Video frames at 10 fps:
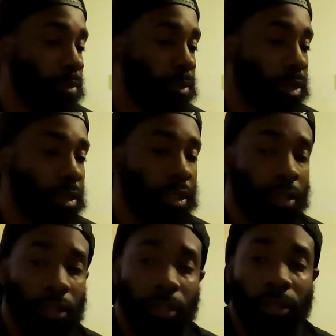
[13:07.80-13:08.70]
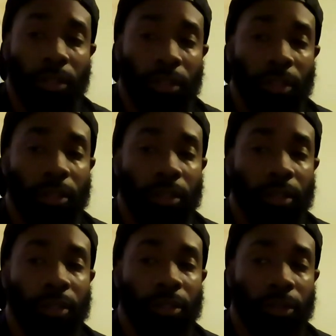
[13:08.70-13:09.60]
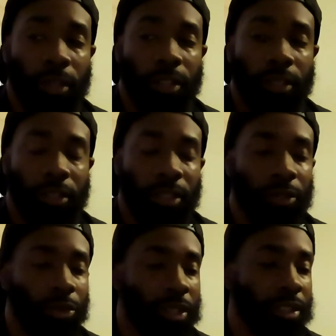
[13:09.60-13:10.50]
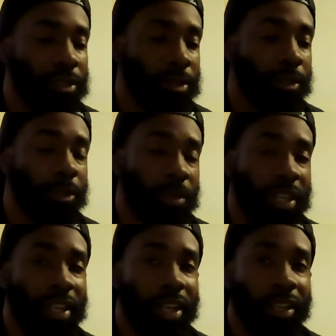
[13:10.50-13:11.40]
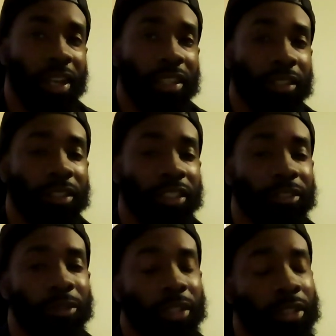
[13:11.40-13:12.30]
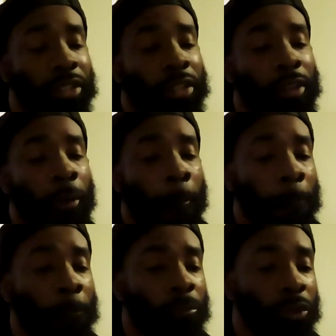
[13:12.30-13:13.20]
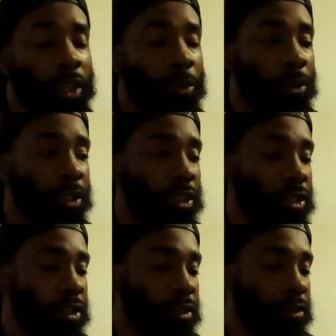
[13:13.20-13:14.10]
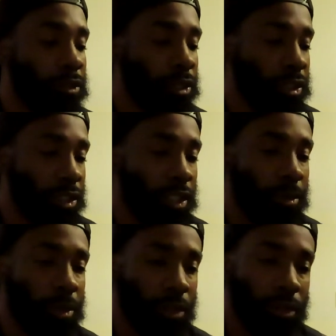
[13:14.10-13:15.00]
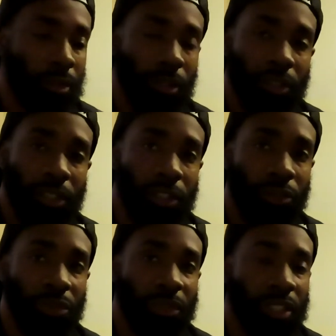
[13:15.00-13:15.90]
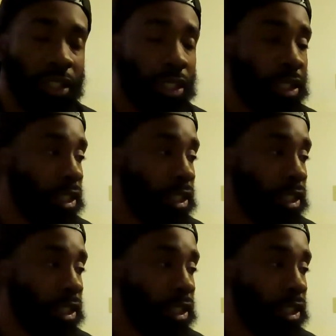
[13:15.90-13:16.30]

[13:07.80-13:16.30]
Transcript: But yeah, trying to get to that 2K subs, man. I got a nice little giveaway that I want to give. You know what I'm saying? That I want to, do for that.